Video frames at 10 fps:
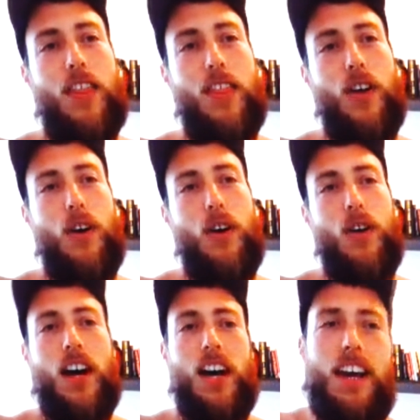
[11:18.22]

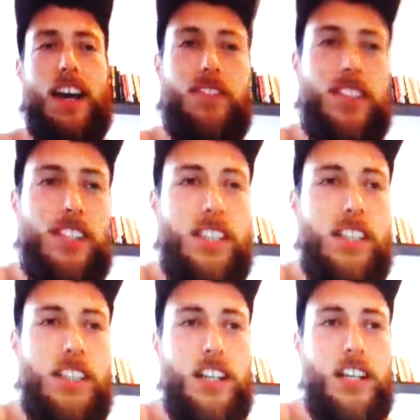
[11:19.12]
ato, I have
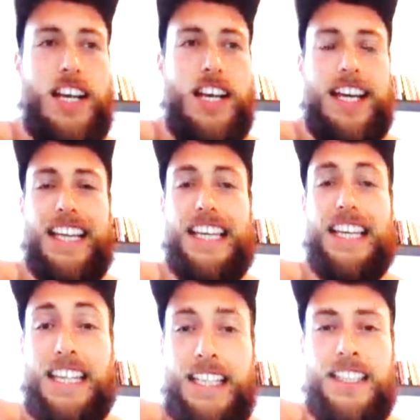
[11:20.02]
here
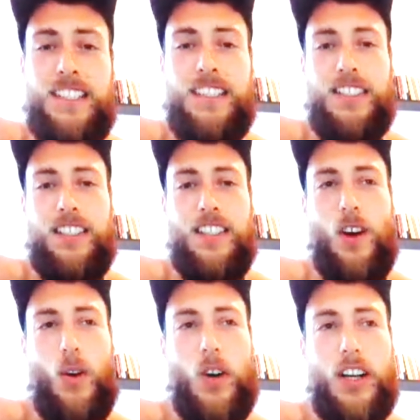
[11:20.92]
in
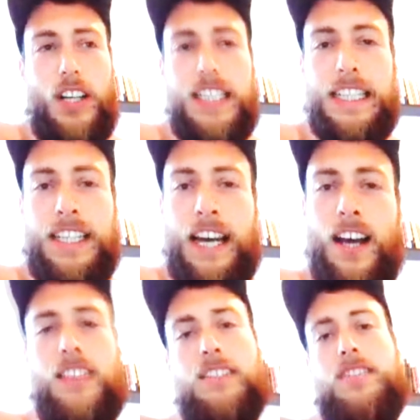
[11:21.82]
or
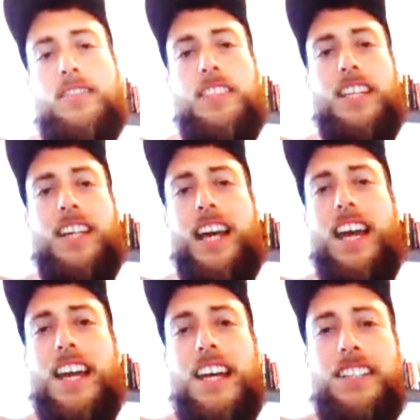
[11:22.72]
ina.
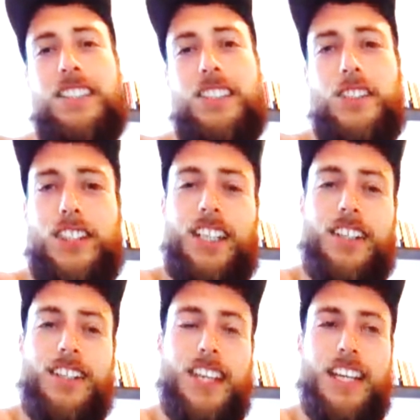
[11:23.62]
And you'll
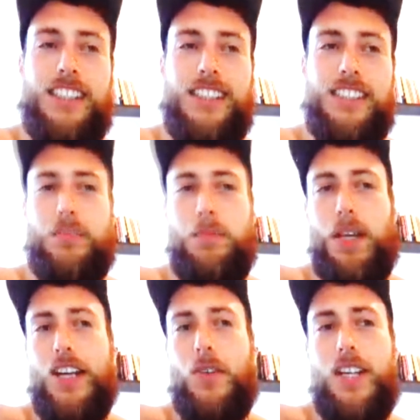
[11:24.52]
hear this
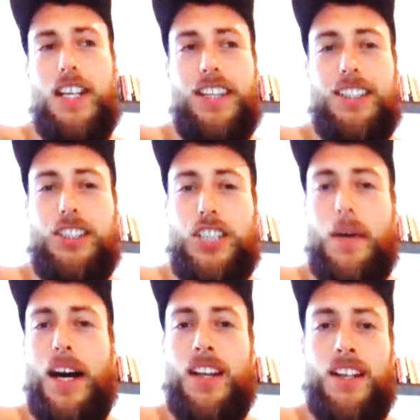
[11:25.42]
paired with
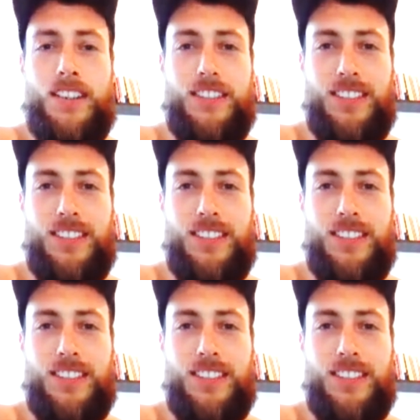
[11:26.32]
chaval,